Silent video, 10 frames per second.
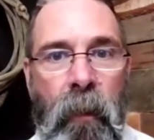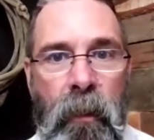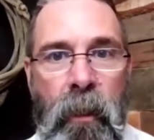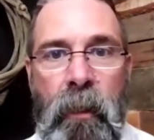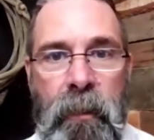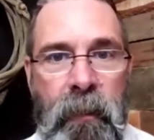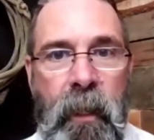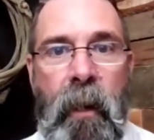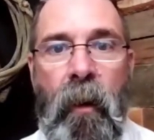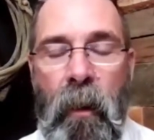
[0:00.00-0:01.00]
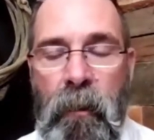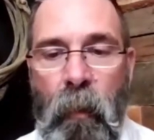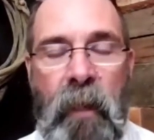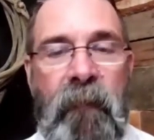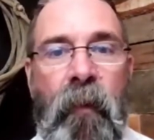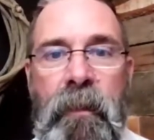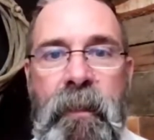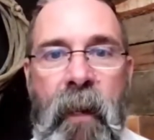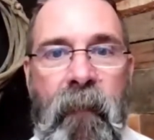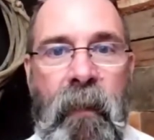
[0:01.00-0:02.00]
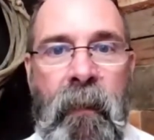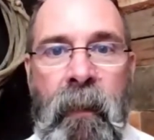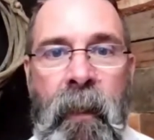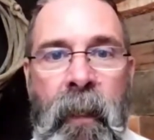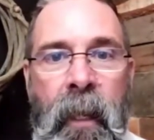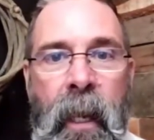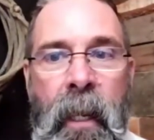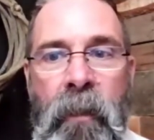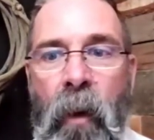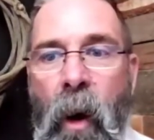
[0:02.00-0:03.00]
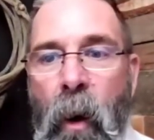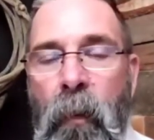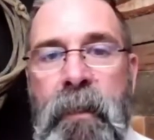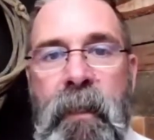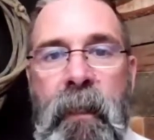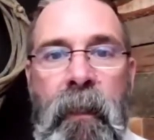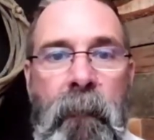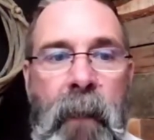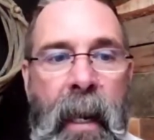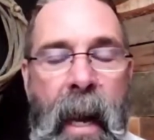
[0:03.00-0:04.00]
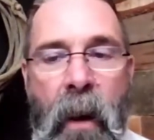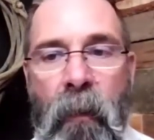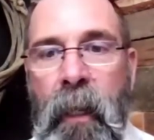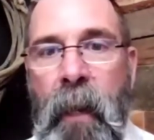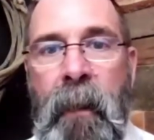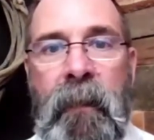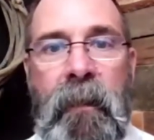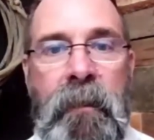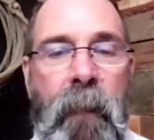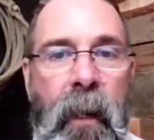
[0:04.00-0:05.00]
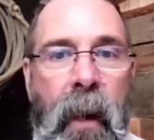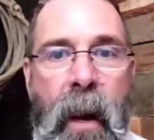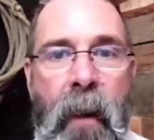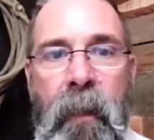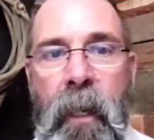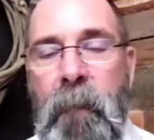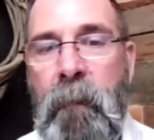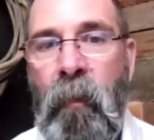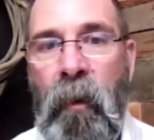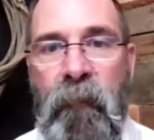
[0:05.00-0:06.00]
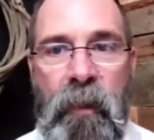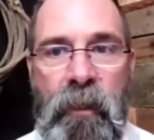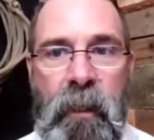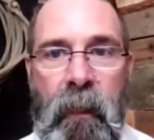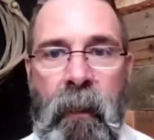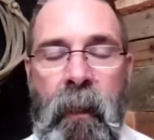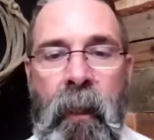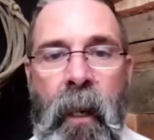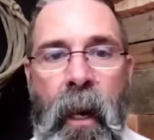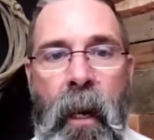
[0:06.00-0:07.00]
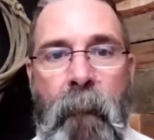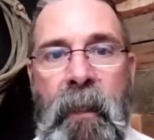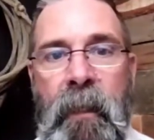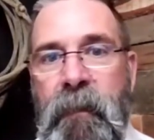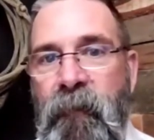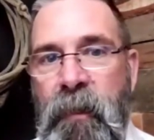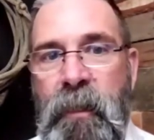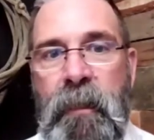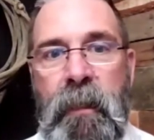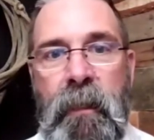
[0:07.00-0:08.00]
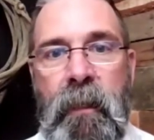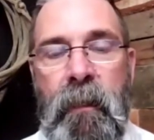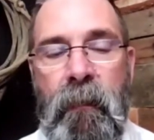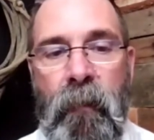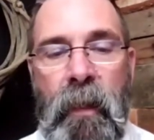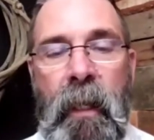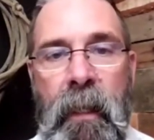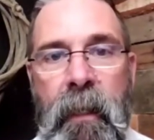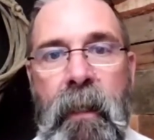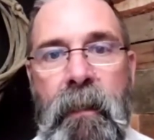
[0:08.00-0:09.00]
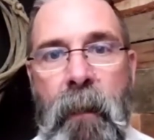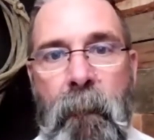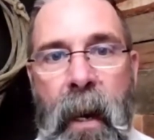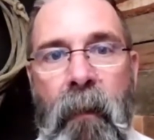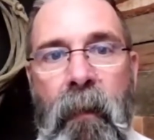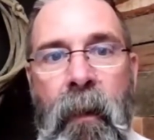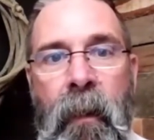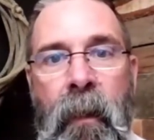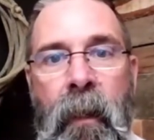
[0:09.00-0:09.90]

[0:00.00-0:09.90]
you're you're it's there 24 seven and you're always thinking about how can I make this better? How can I be more efficient? Uh, because efficiency really is about